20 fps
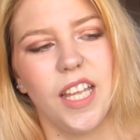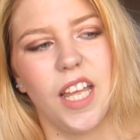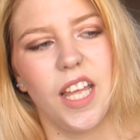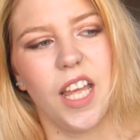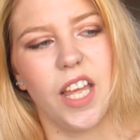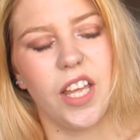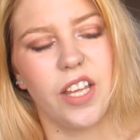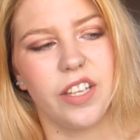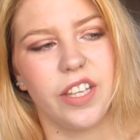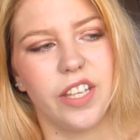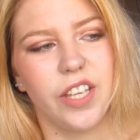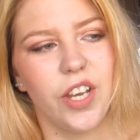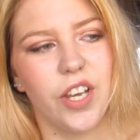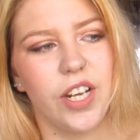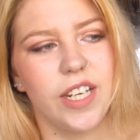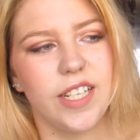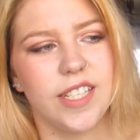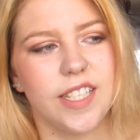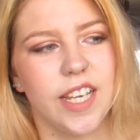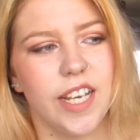at the
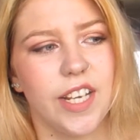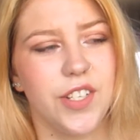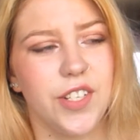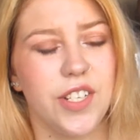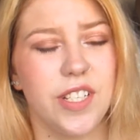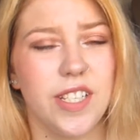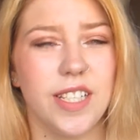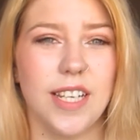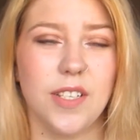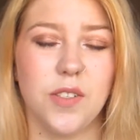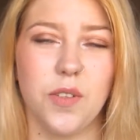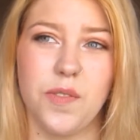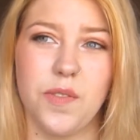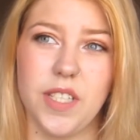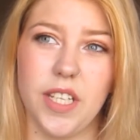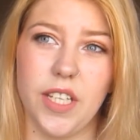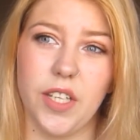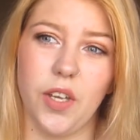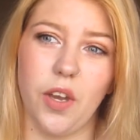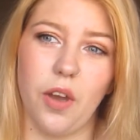early stages, unless
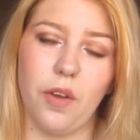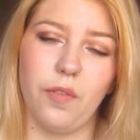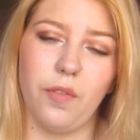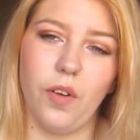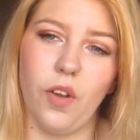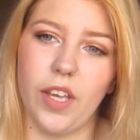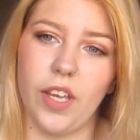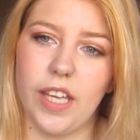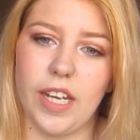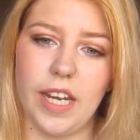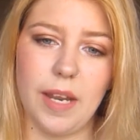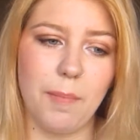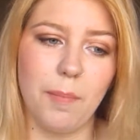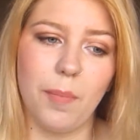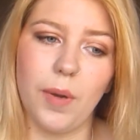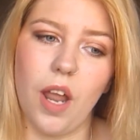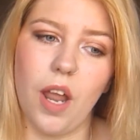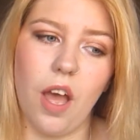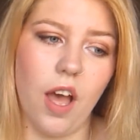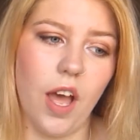obviously you go for like an
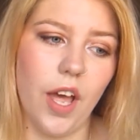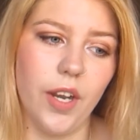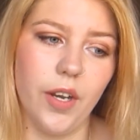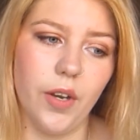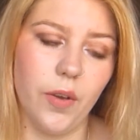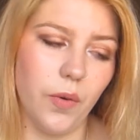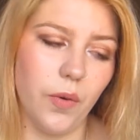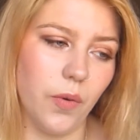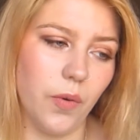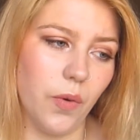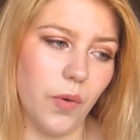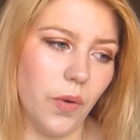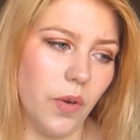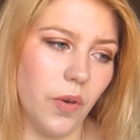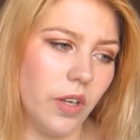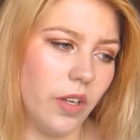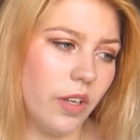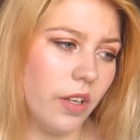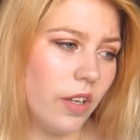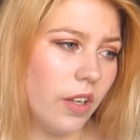implant or
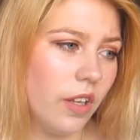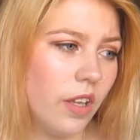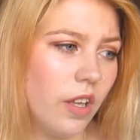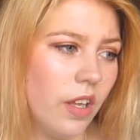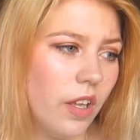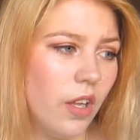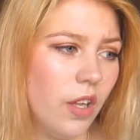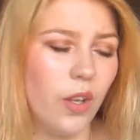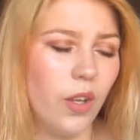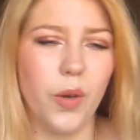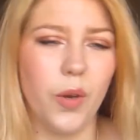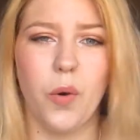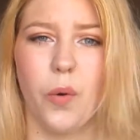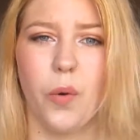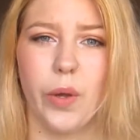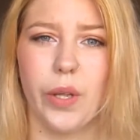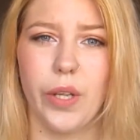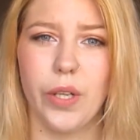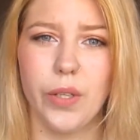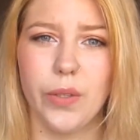
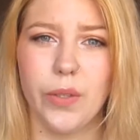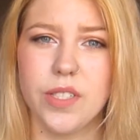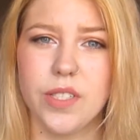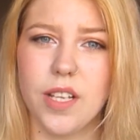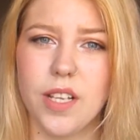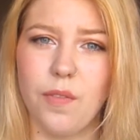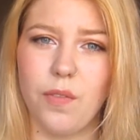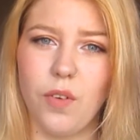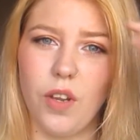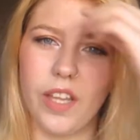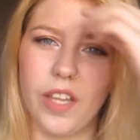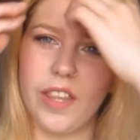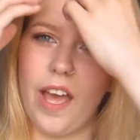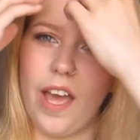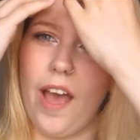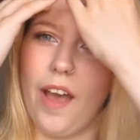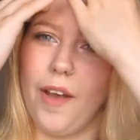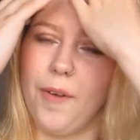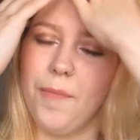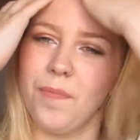coil or stuff like
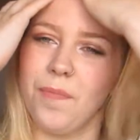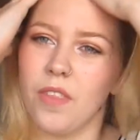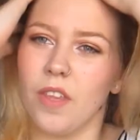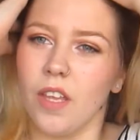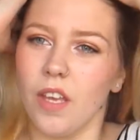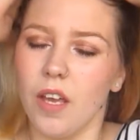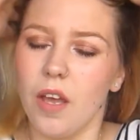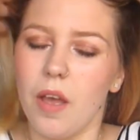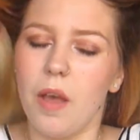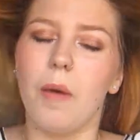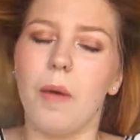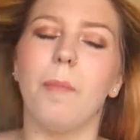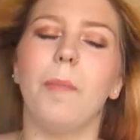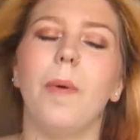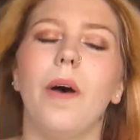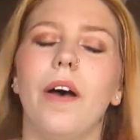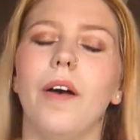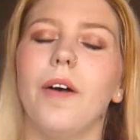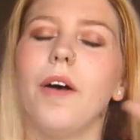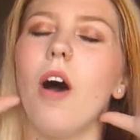that.
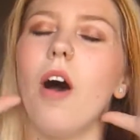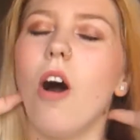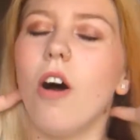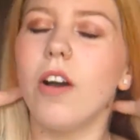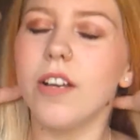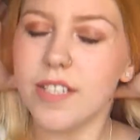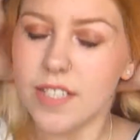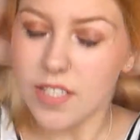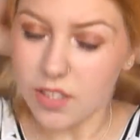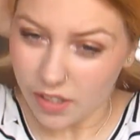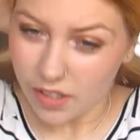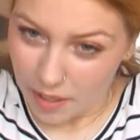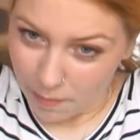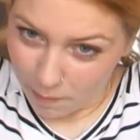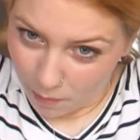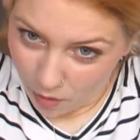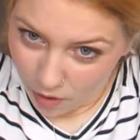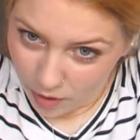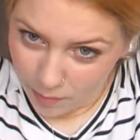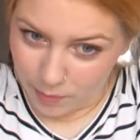But I still get
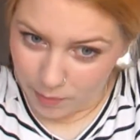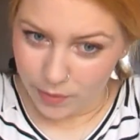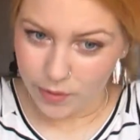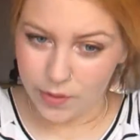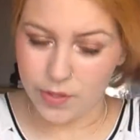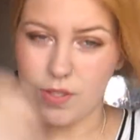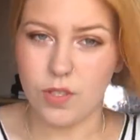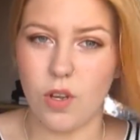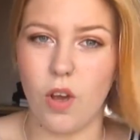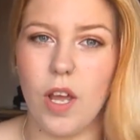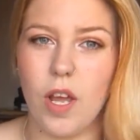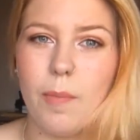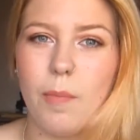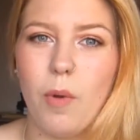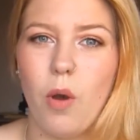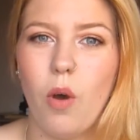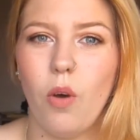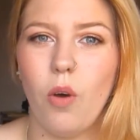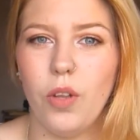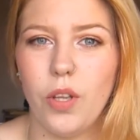mine because I'm
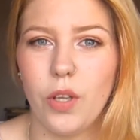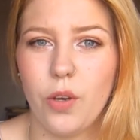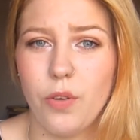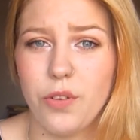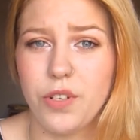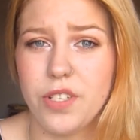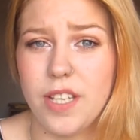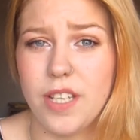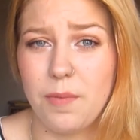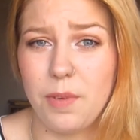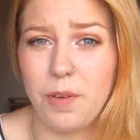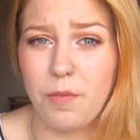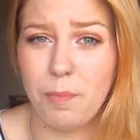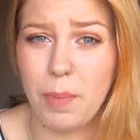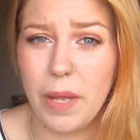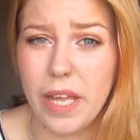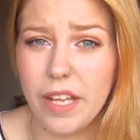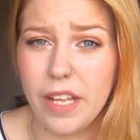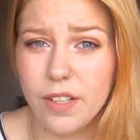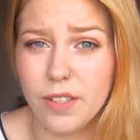on the contraceptive
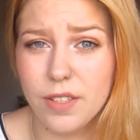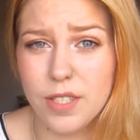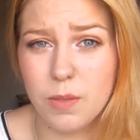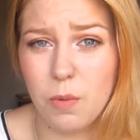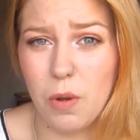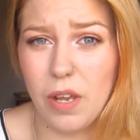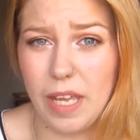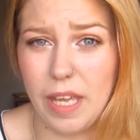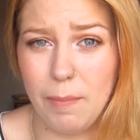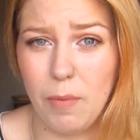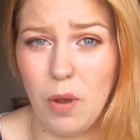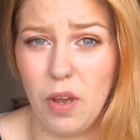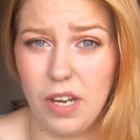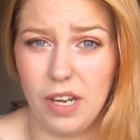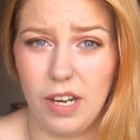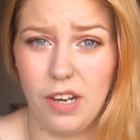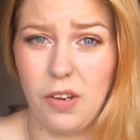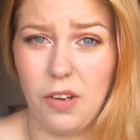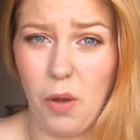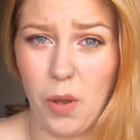pill, so I get
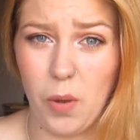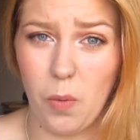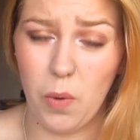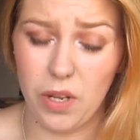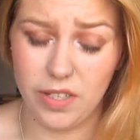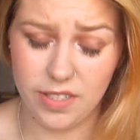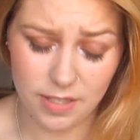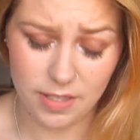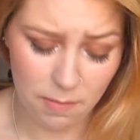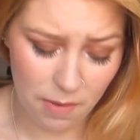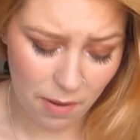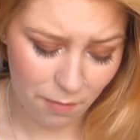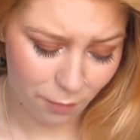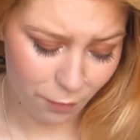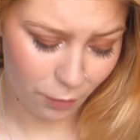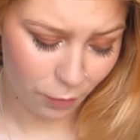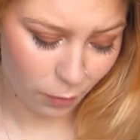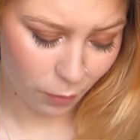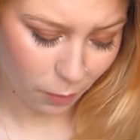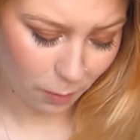mine like once a month
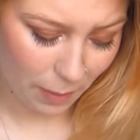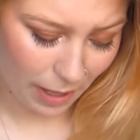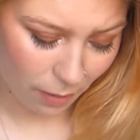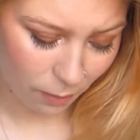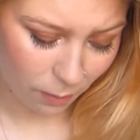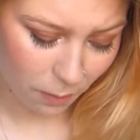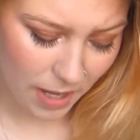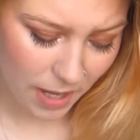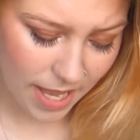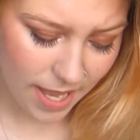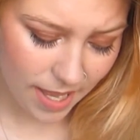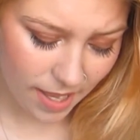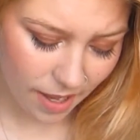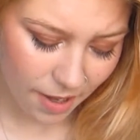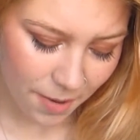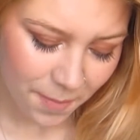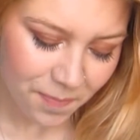for about a week.